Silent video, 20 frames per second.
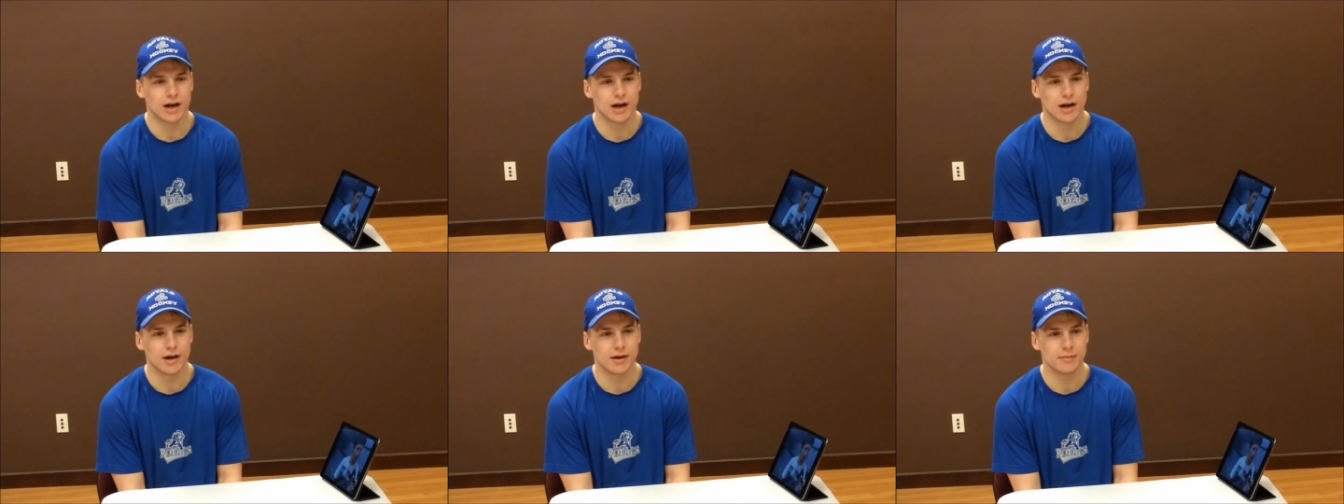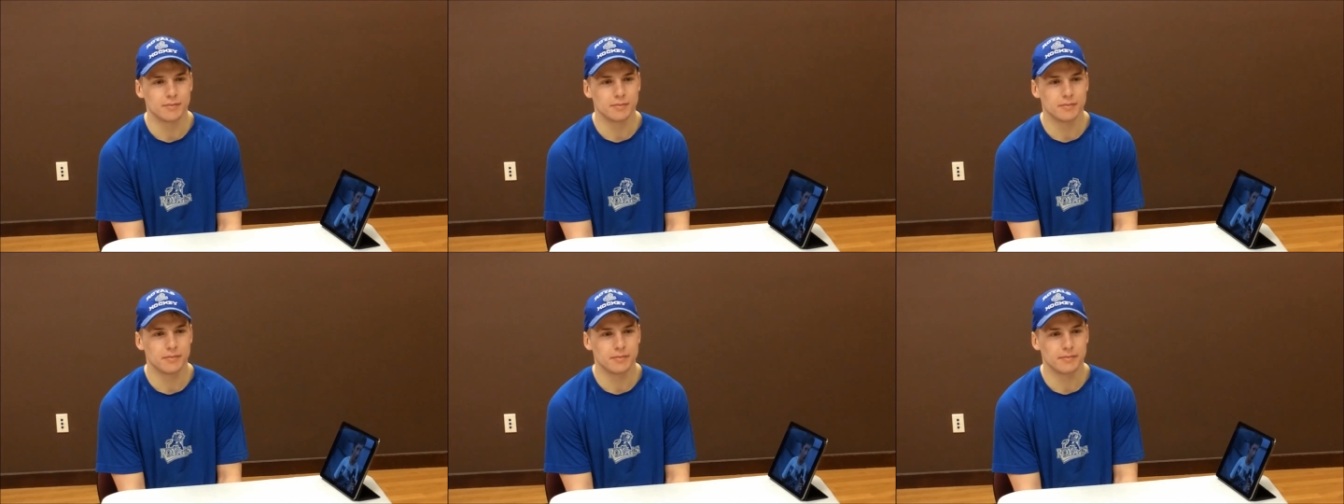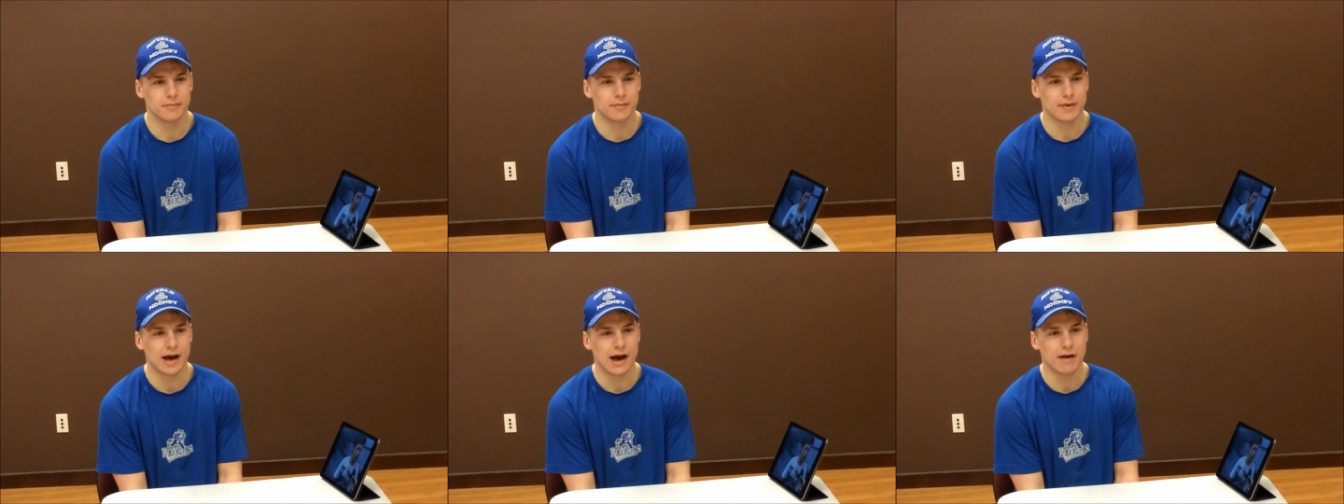
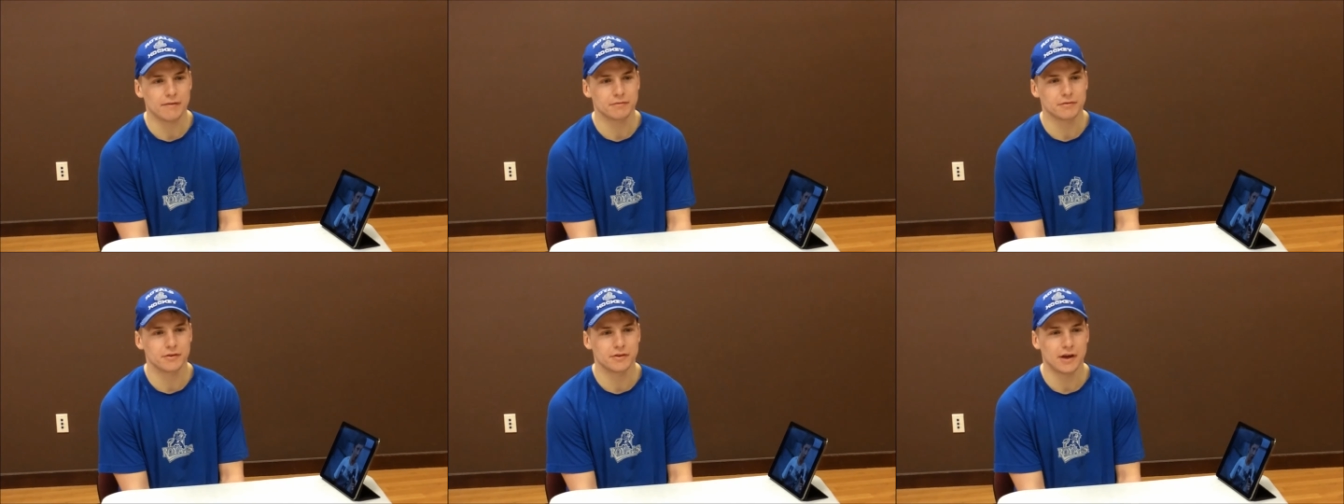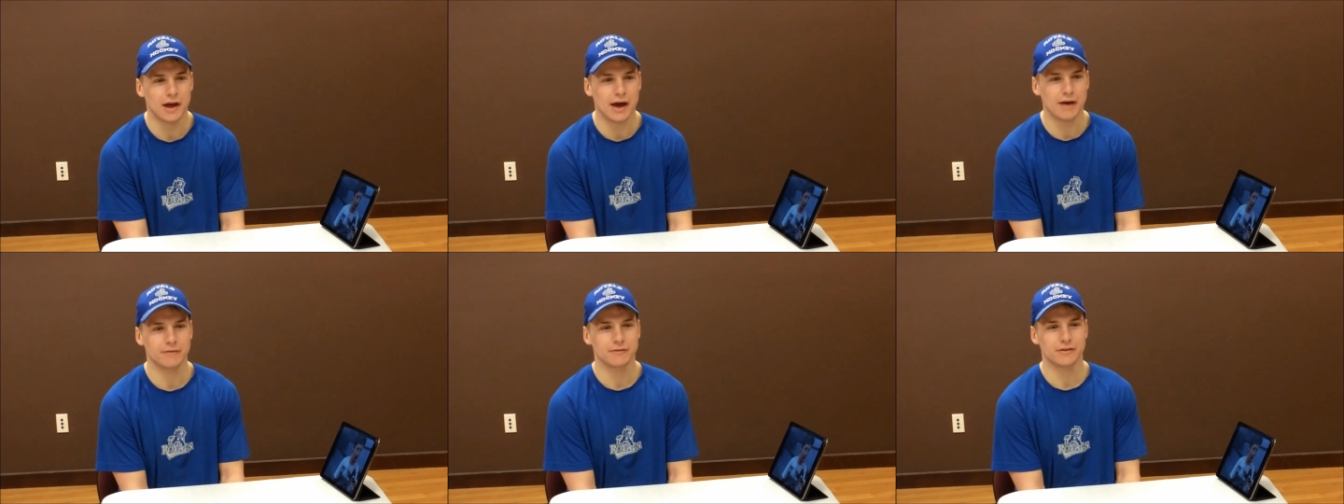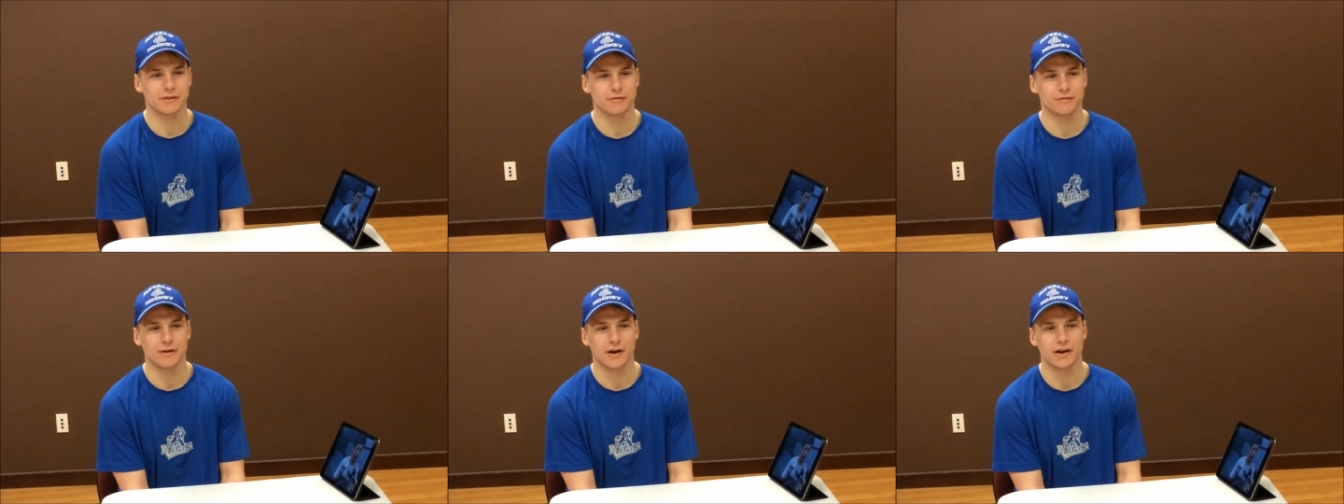Um, after the
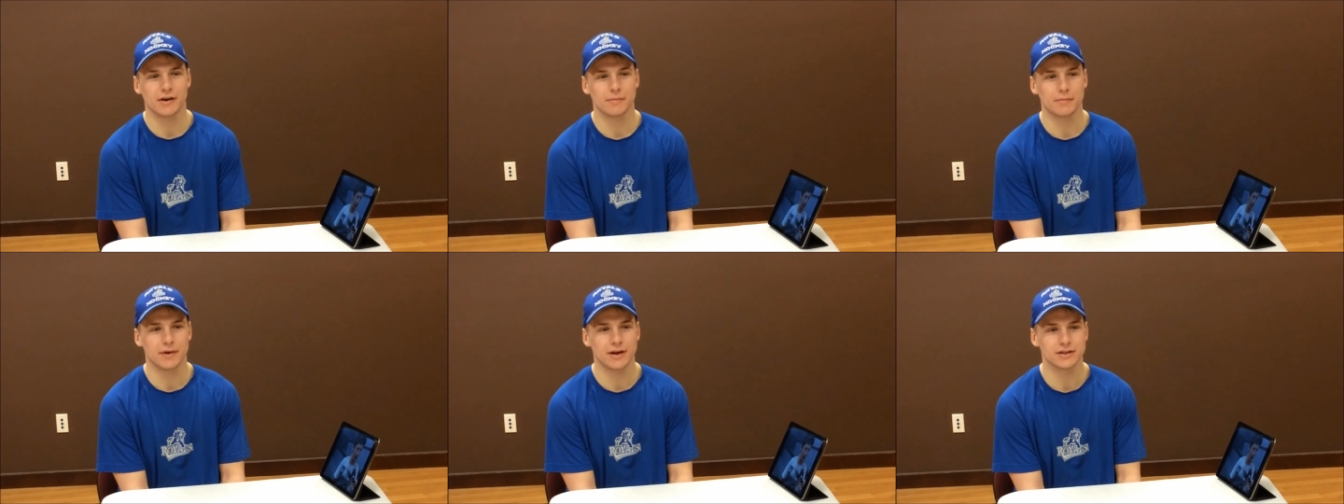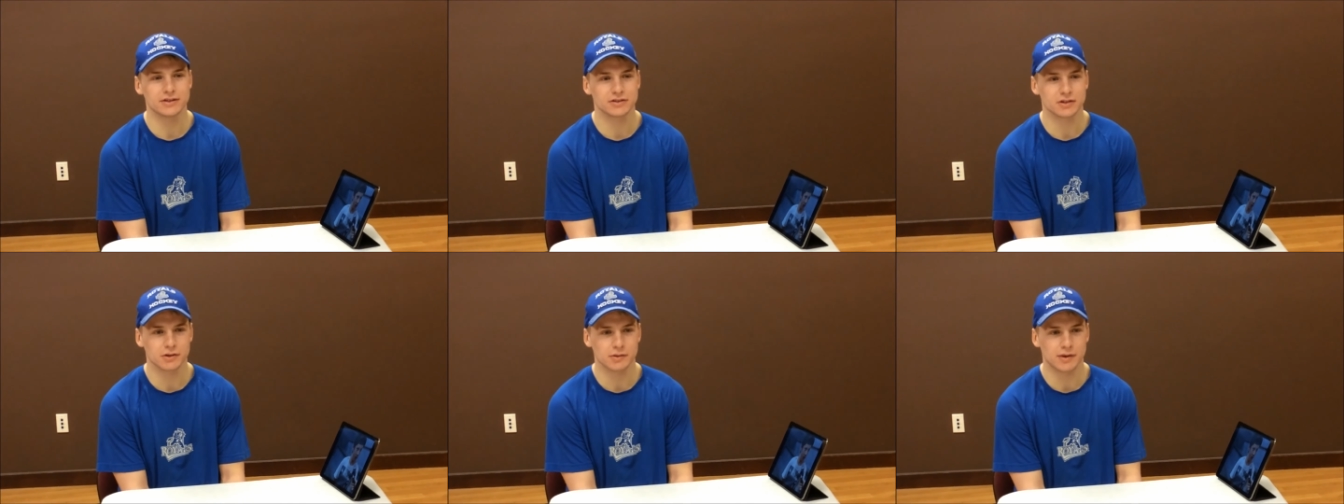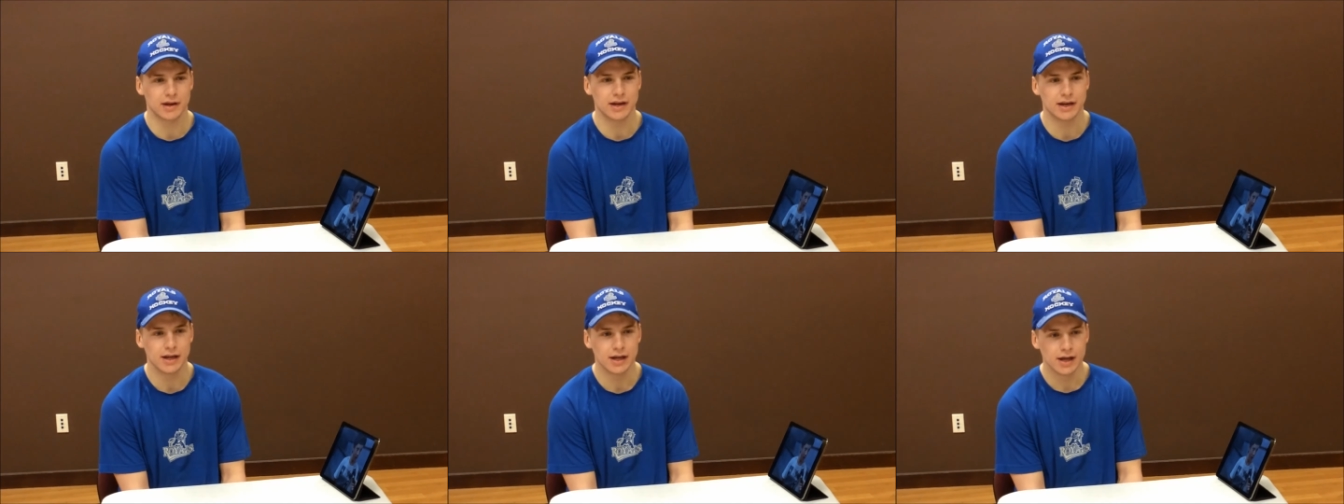after the final buzzer
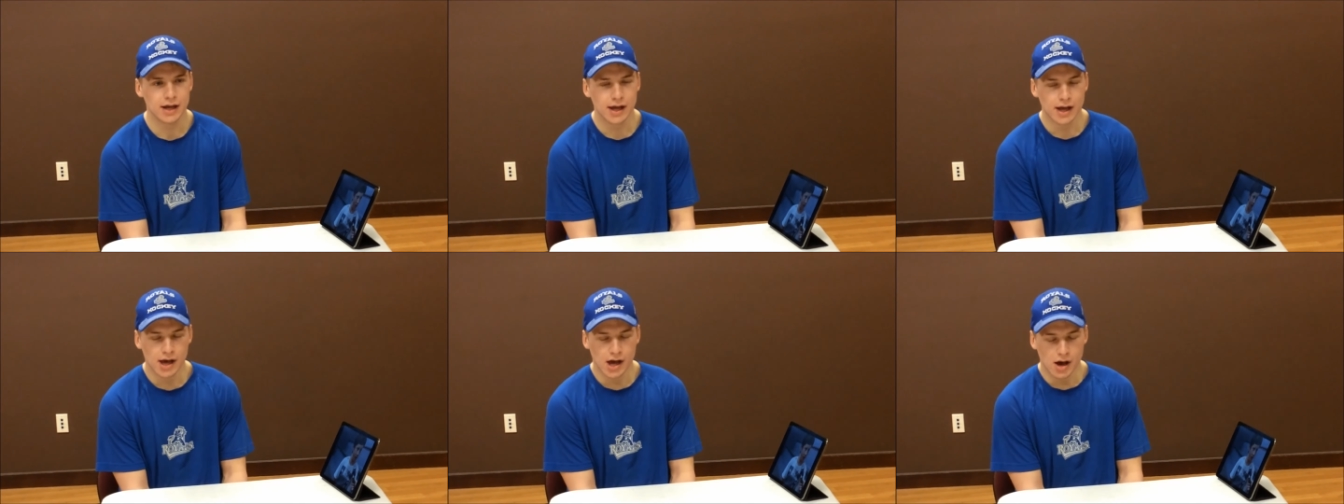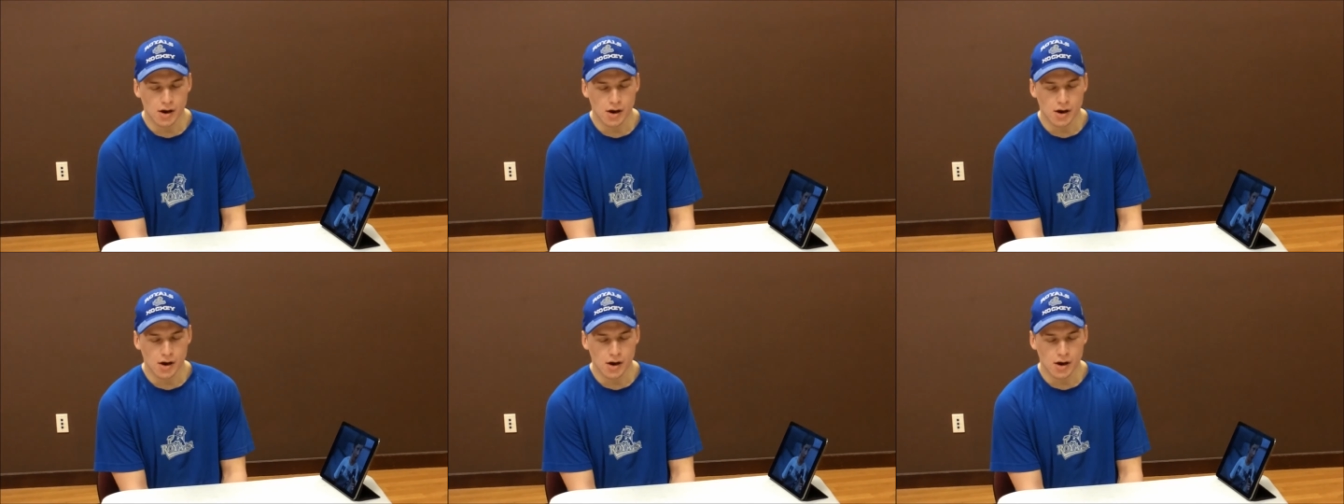when